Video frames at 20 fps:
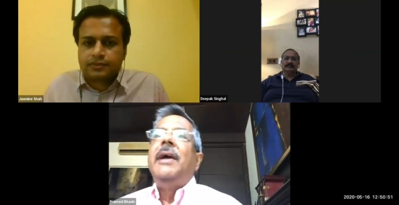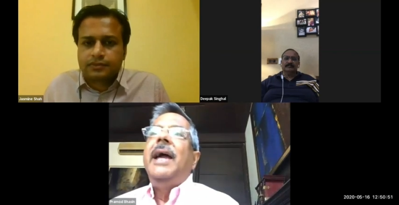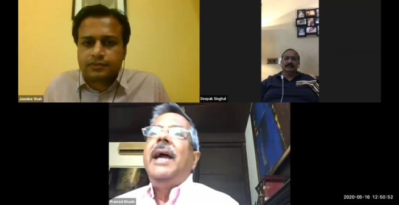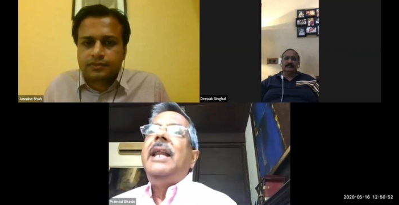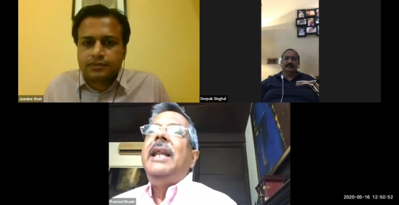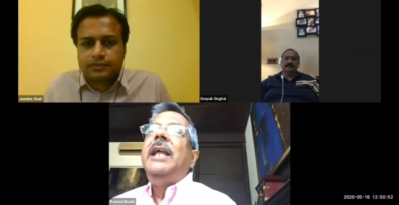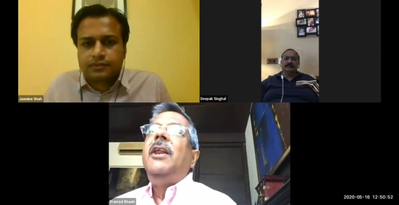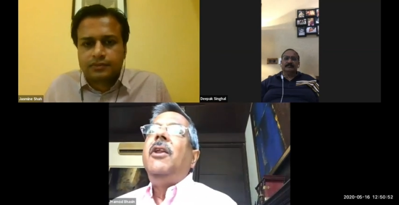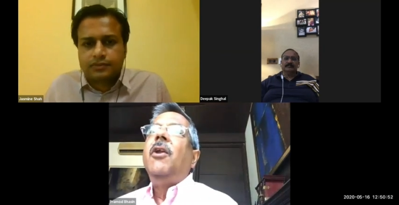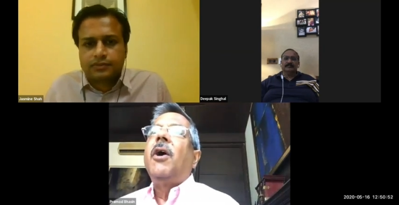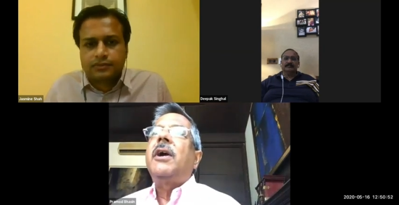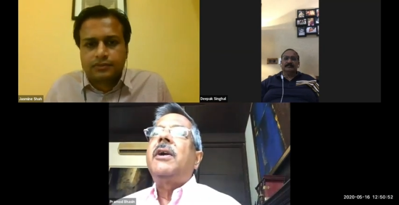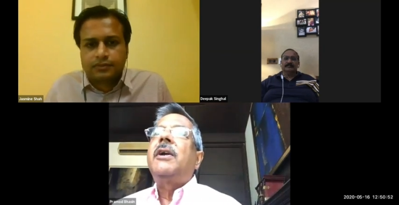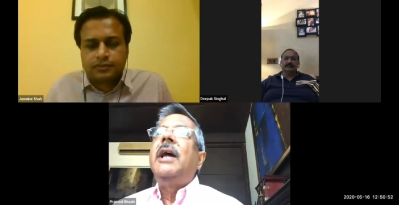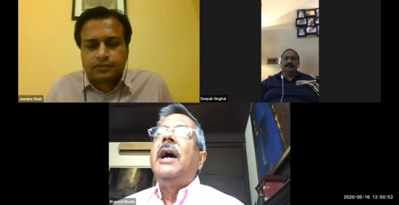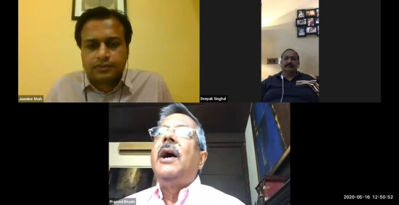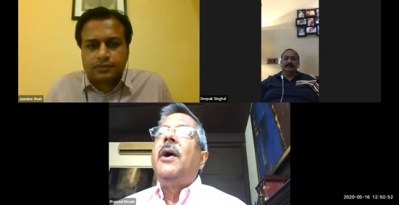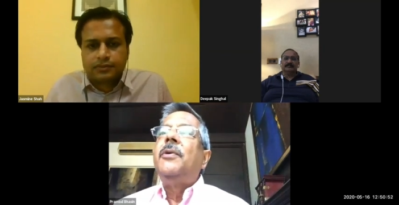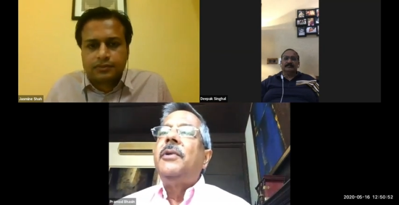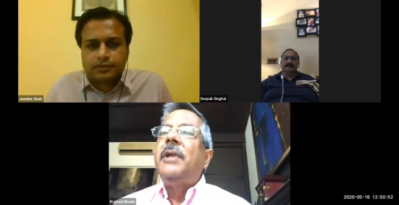Speaker 1: any
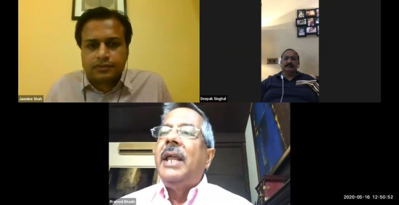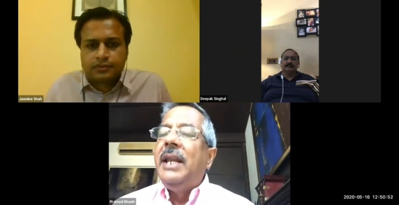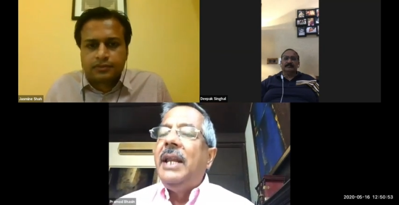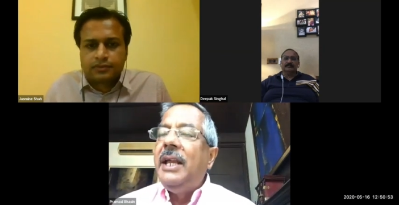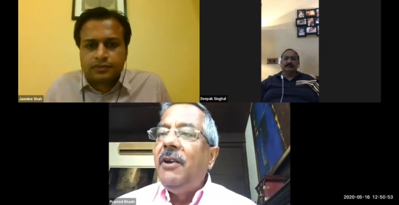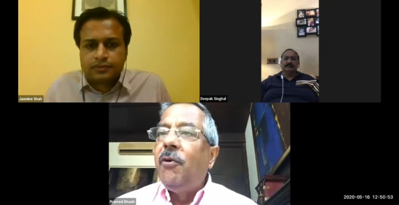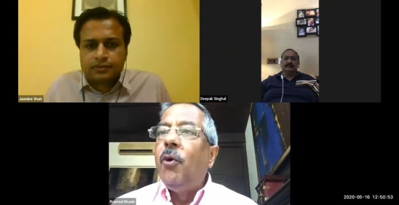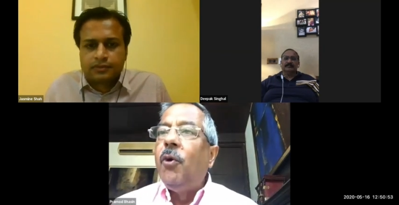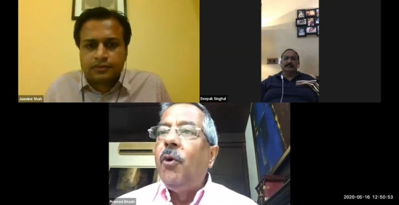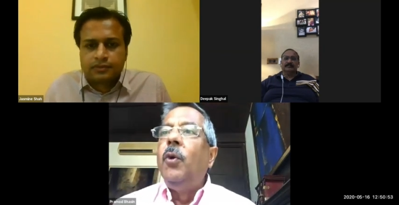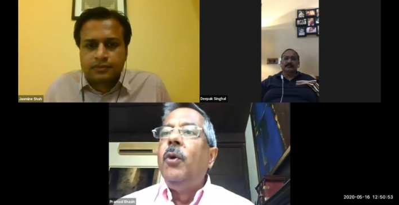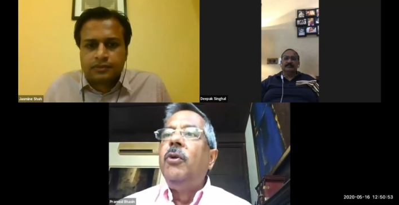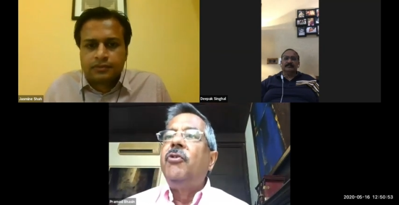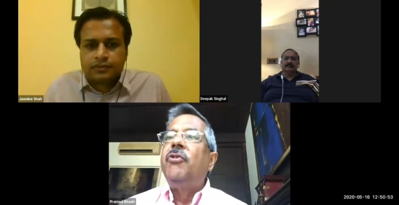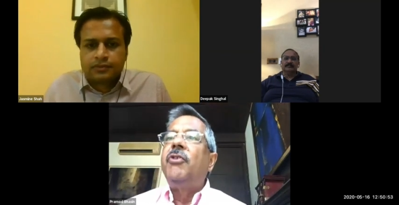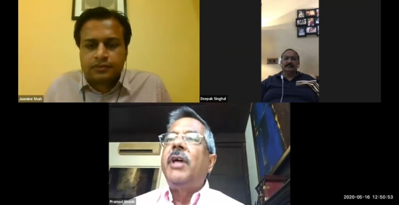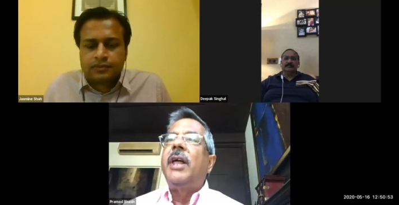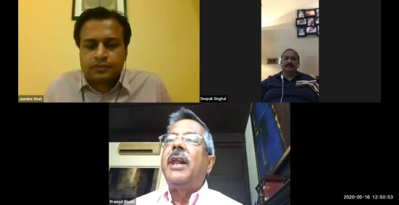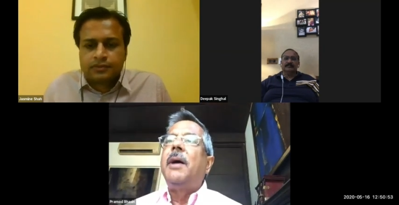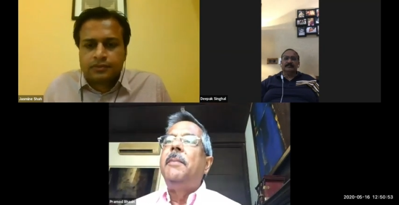lockdowns, any
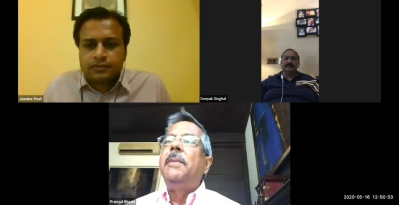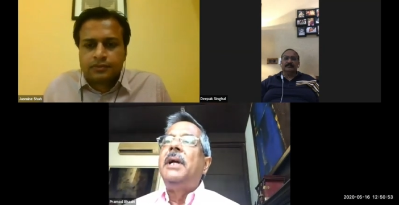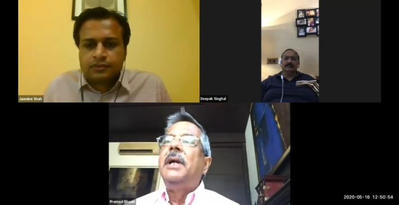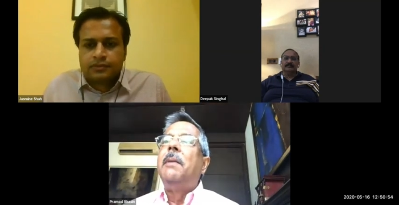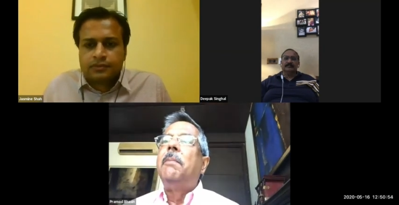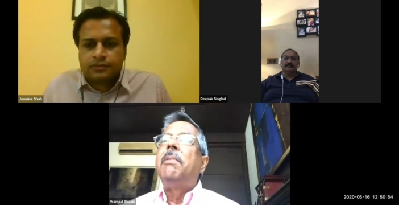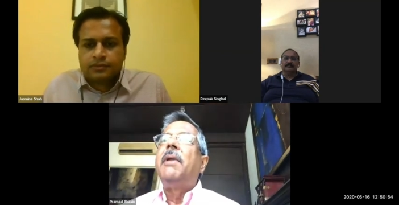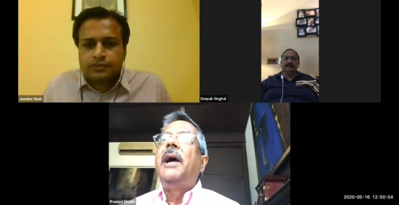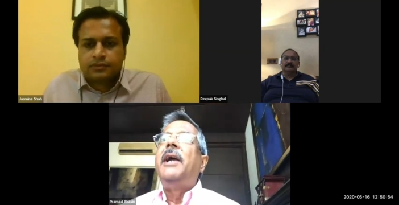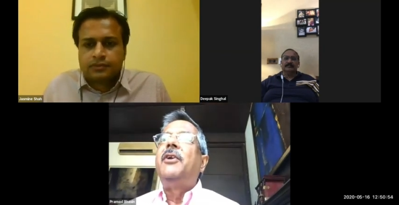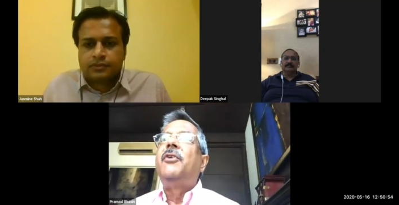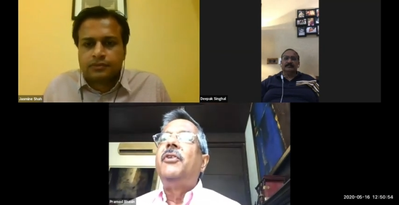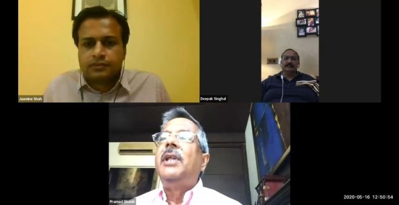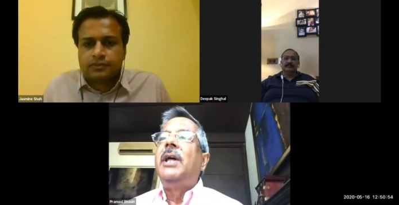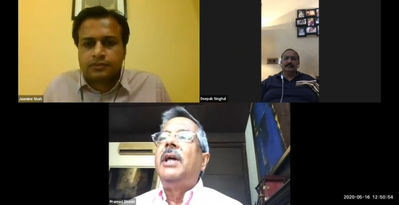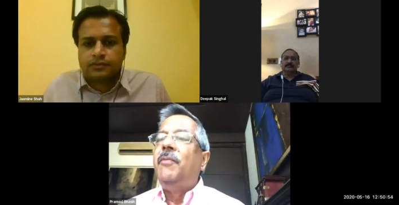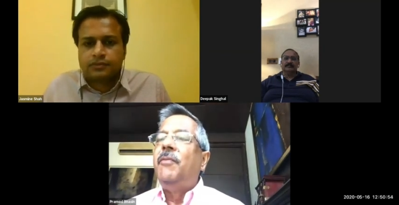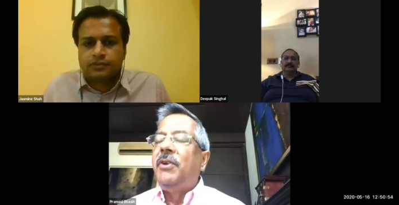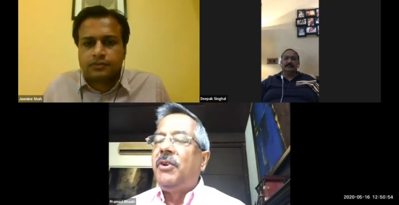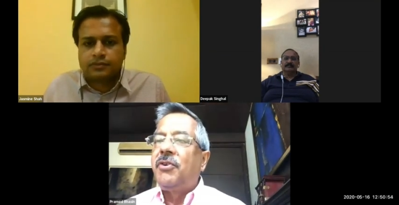rules that are being applied to
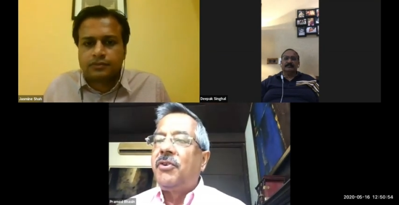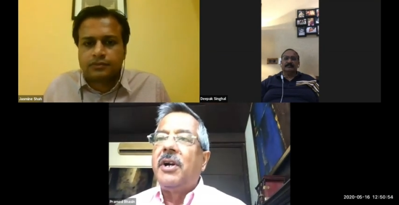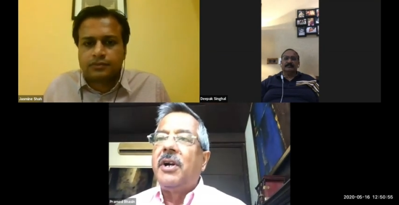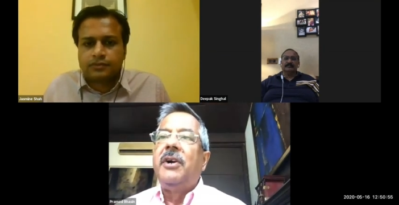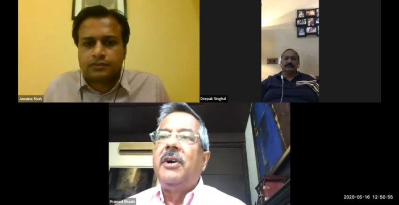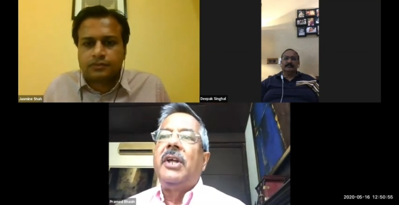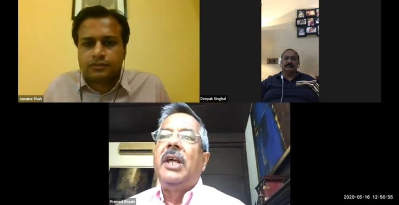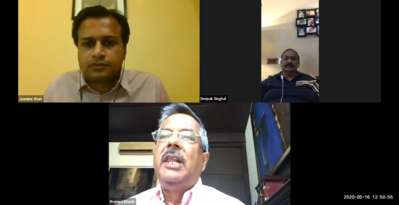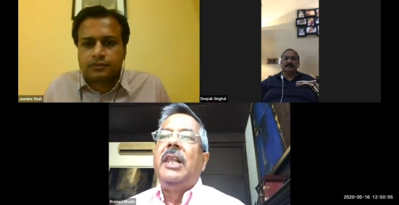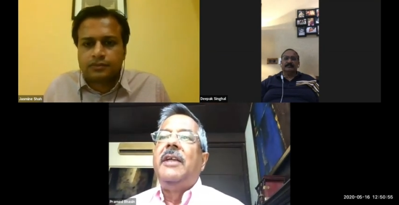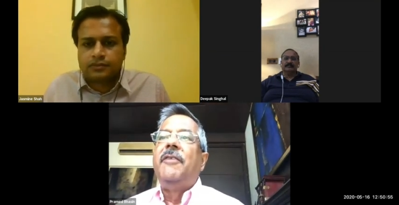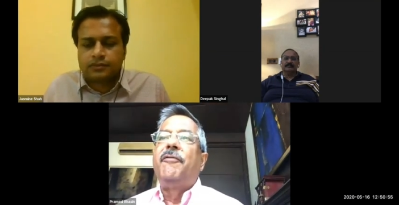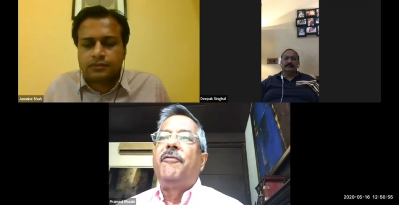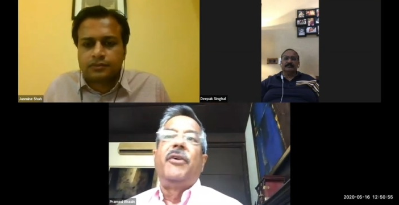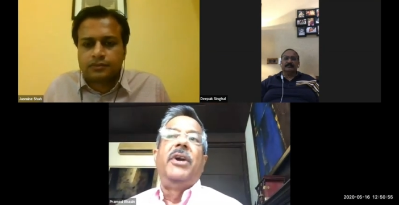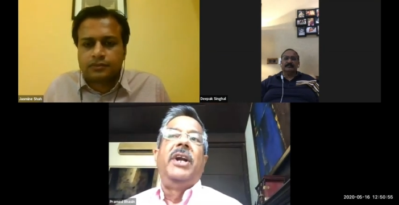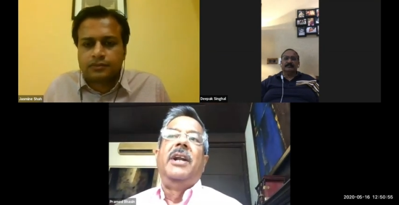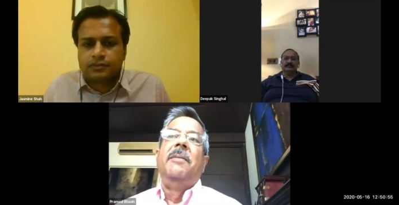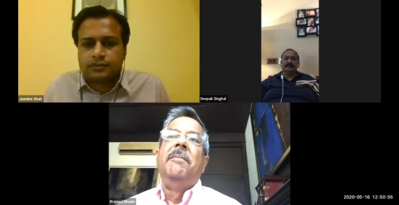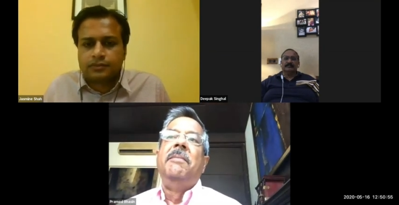them which curtail their
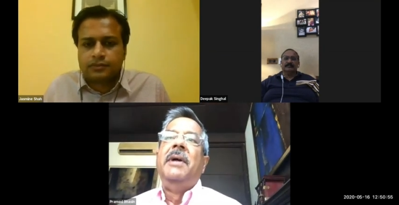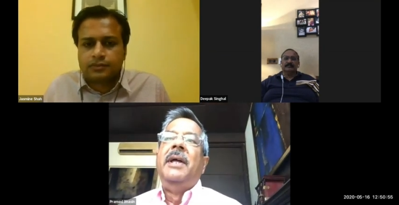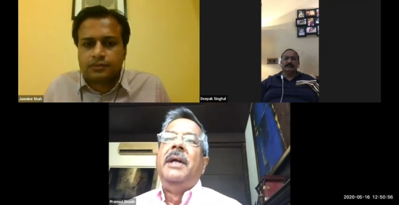freedom,